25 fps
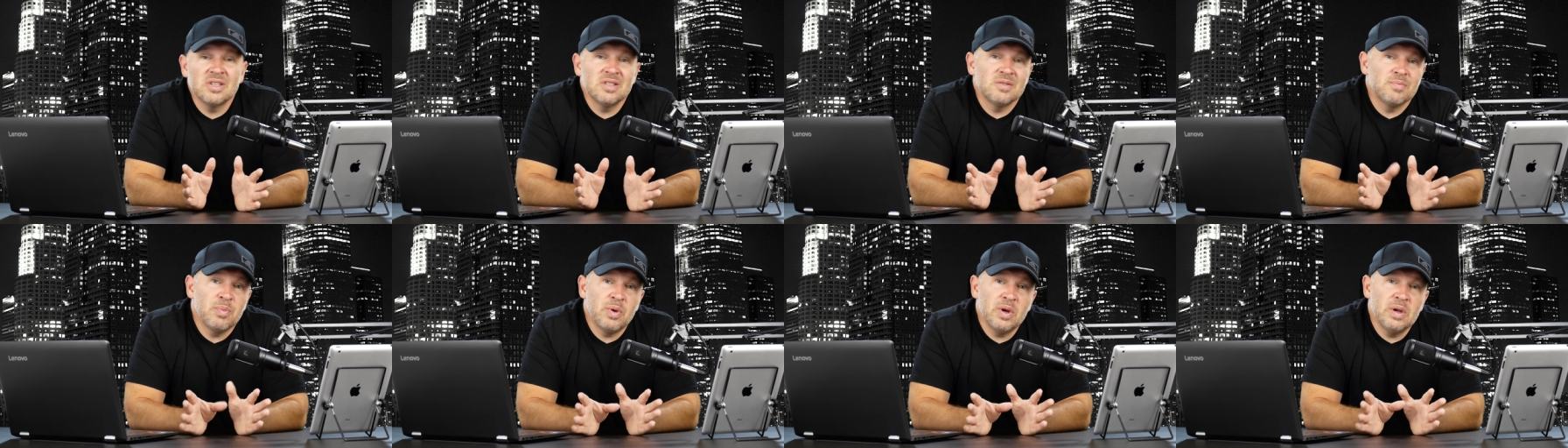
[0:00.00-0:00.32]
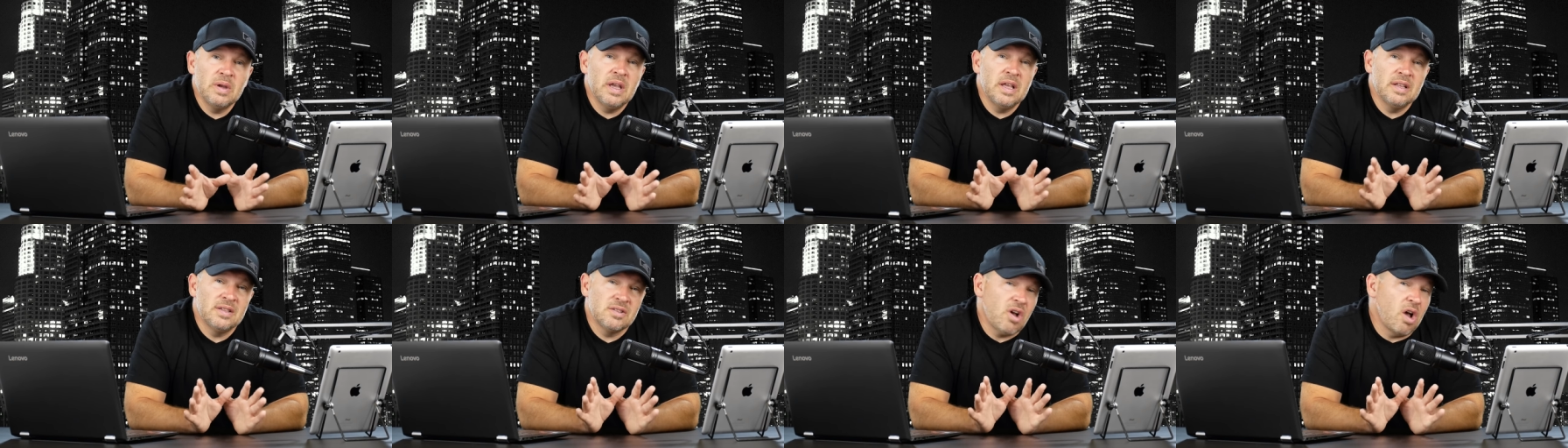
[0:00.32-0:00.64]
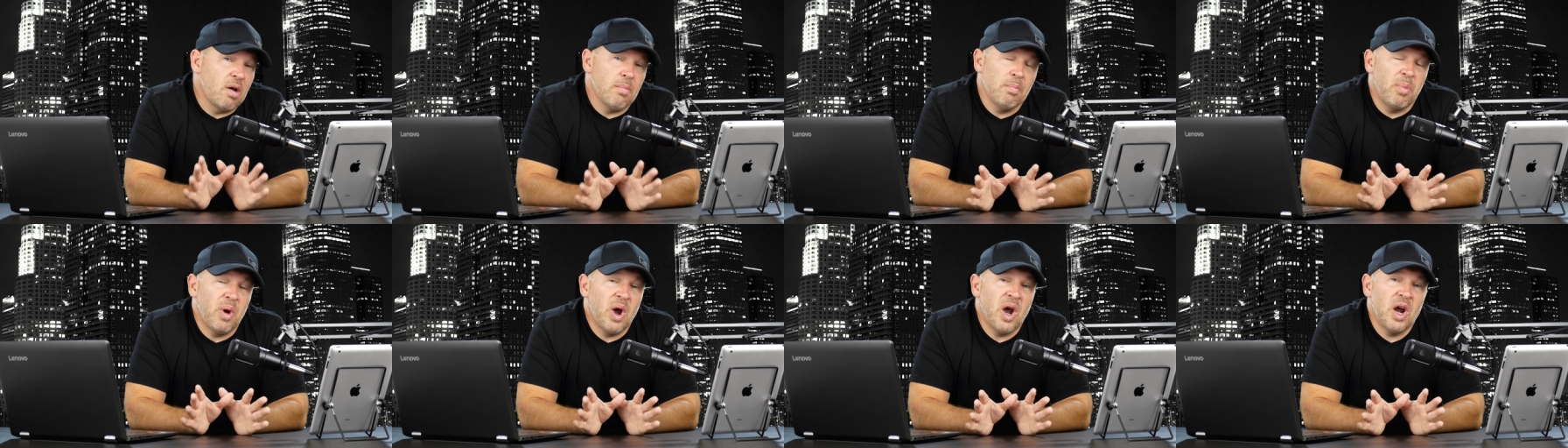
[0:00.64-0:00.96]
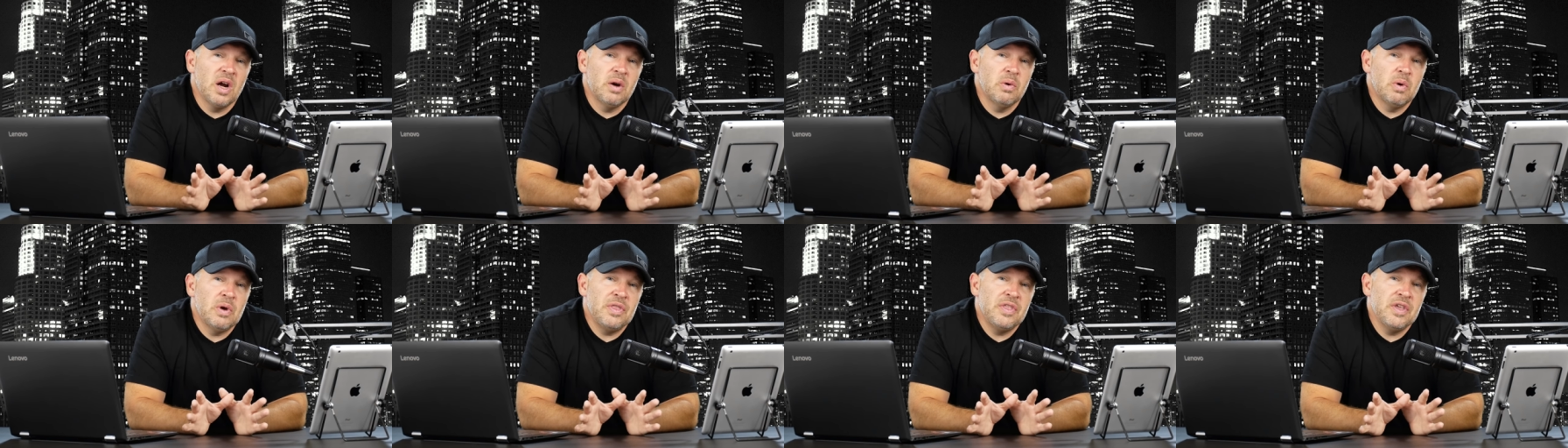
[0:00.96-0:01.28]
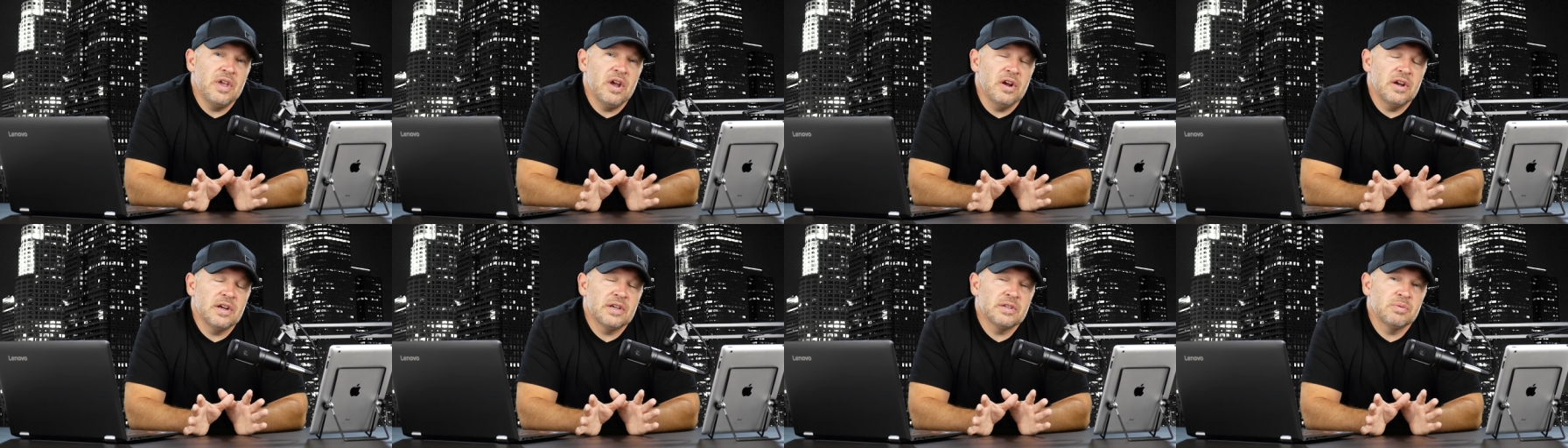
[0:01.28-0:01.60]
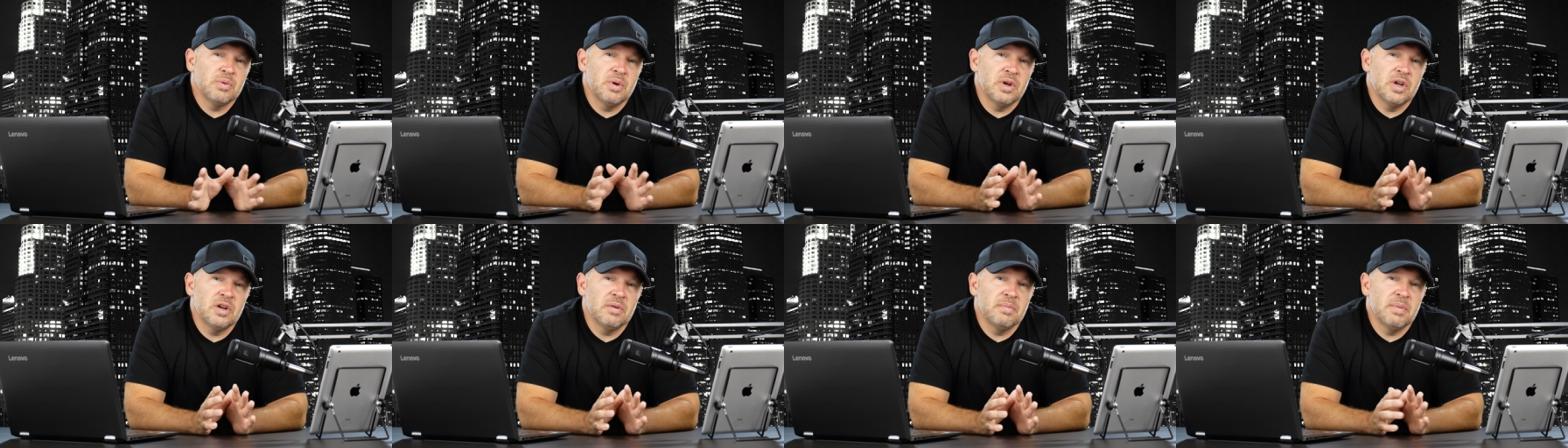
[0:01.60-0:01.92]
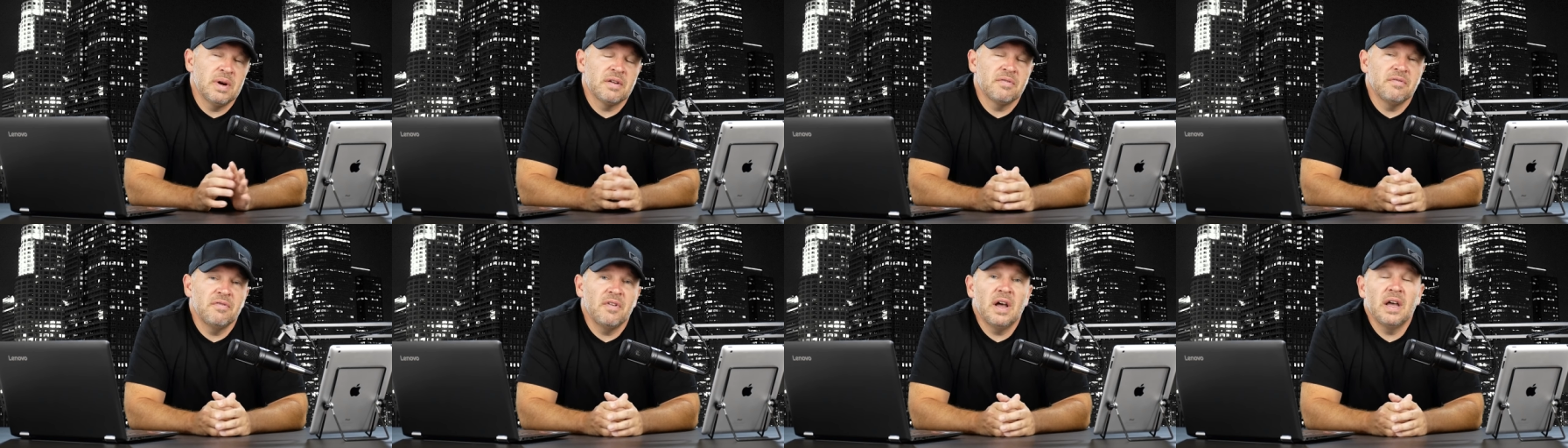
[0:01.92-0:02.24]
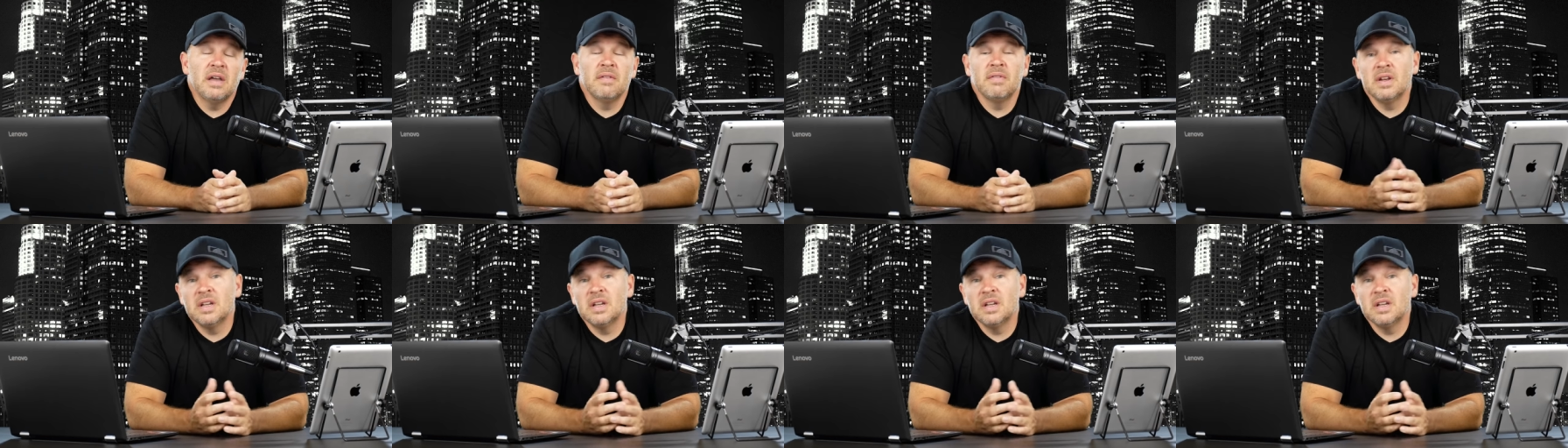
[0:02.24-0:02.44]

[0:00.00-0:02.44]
it's it's on par with the RX100 Mark V,